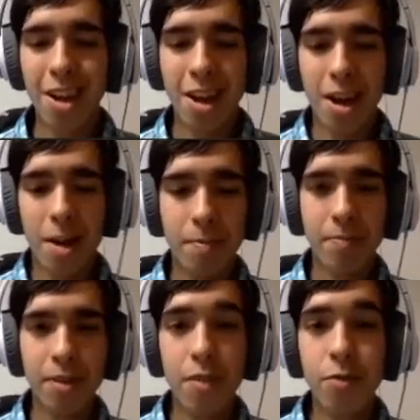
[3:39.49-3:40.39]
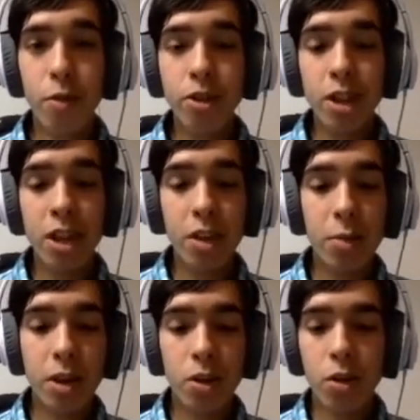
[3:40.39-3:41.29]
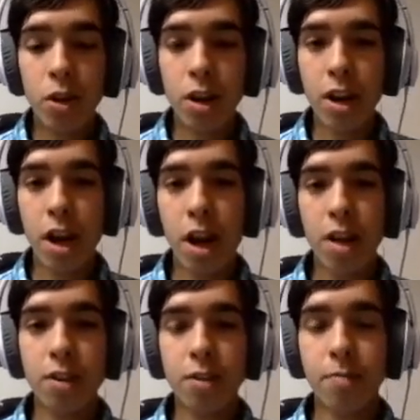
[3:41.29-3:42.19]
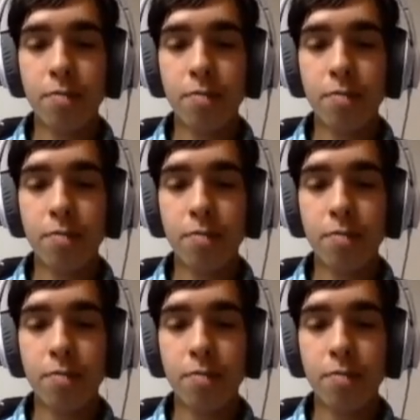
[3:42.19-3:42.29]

Unfortunately, we could not